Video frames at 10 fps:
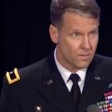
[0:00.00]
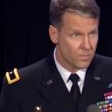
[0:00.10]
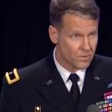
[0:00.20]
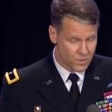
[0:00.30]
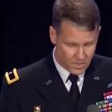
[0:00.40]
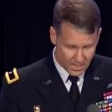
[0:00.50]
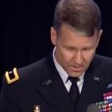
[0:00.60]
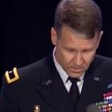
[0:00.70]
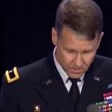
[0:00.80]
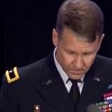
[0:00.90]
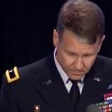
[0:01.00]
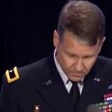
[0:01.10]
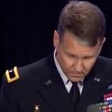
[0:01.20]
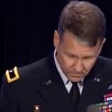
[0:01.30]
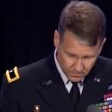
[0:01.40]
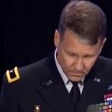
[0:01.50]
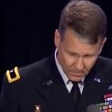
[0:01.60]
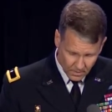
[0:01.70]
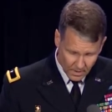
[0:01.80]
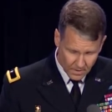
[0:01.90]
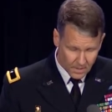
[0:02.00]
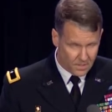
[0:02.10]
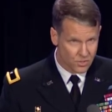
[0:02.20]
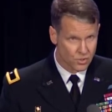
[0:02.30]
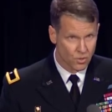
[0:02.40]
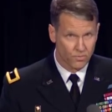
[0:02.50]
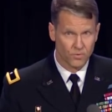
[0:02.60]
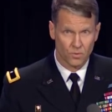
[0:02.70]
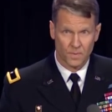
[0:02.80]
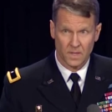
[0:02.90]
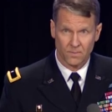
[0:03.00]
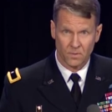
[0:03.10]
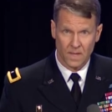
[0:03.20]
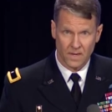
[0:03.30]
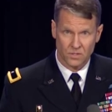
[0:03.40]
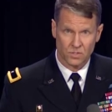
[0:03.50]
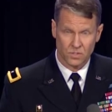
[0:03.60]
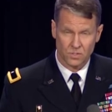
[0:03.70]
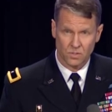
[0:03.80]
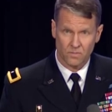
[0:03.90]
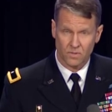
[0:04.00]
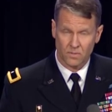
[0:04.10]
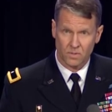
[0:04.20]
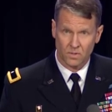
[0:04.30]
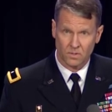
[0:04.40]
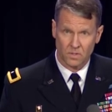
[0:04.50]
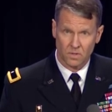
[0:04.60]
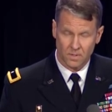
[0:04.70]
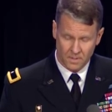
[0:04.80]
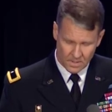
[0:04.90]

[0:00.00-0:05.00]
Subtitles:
percentage, and that is so few people actually serve in the military.